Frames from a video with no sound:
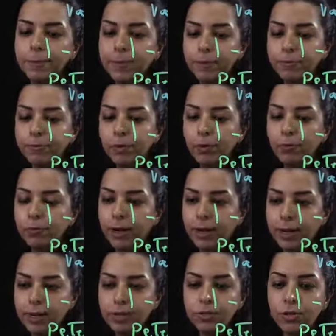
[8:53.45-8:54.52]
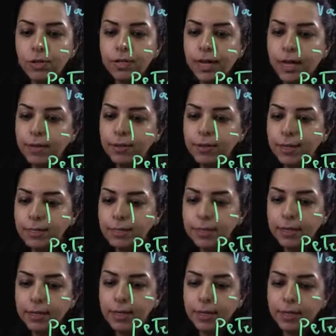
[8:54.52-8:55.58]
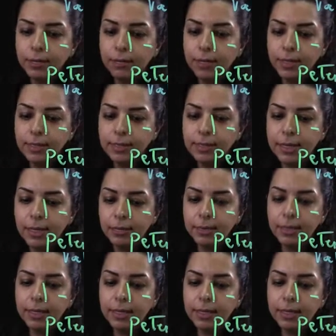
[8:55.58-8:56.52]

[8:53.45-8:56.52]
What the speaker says: your financial calculator and you can tell me